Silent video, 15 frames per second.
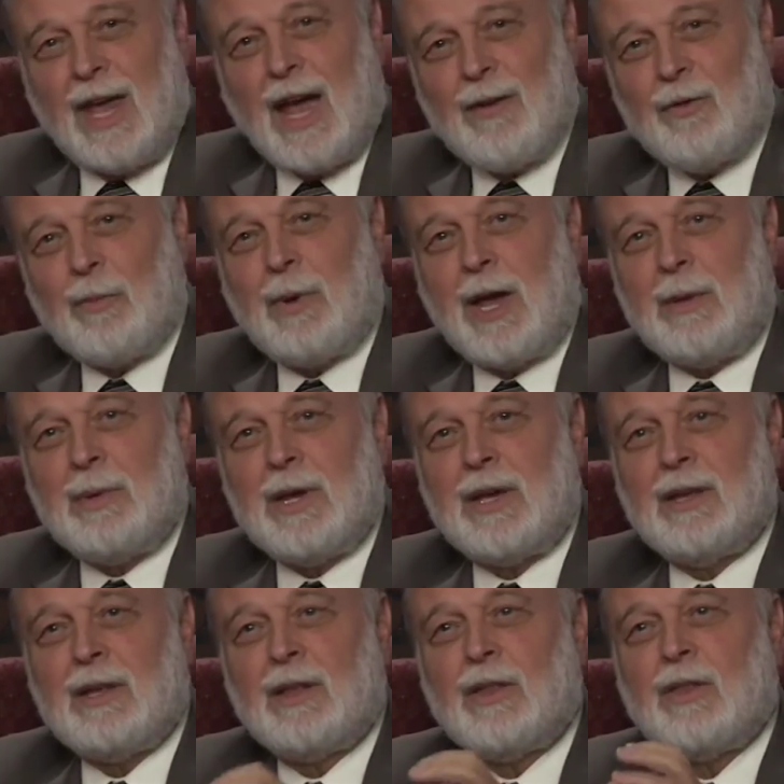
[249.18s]
have a baby,
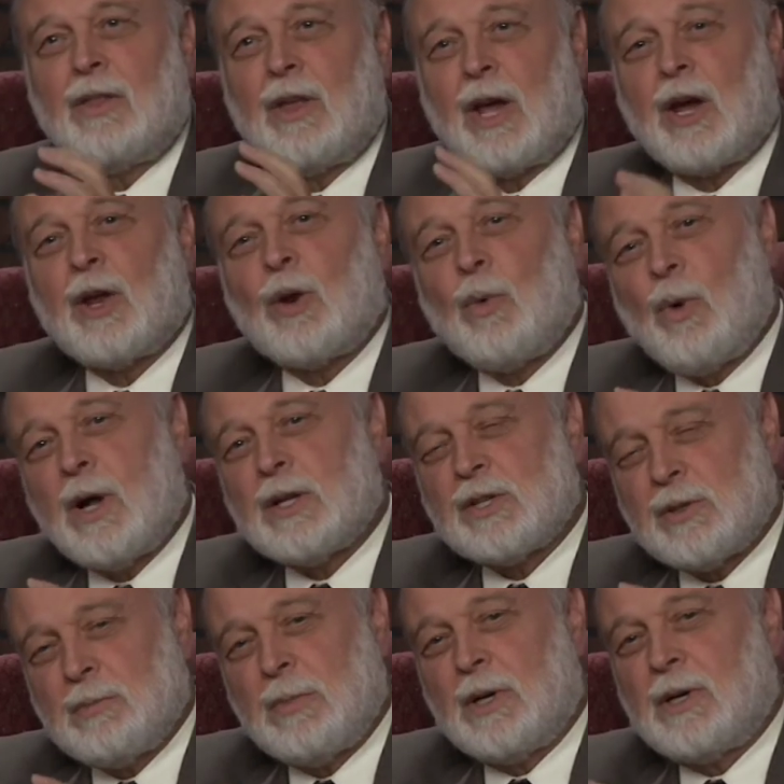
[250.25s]
they're going to want
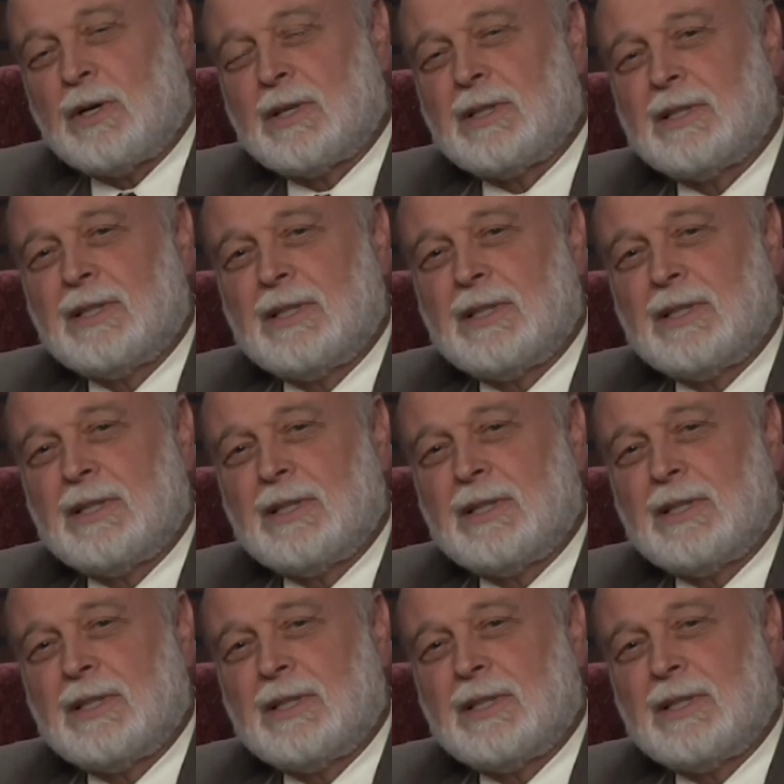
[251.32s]
some milk,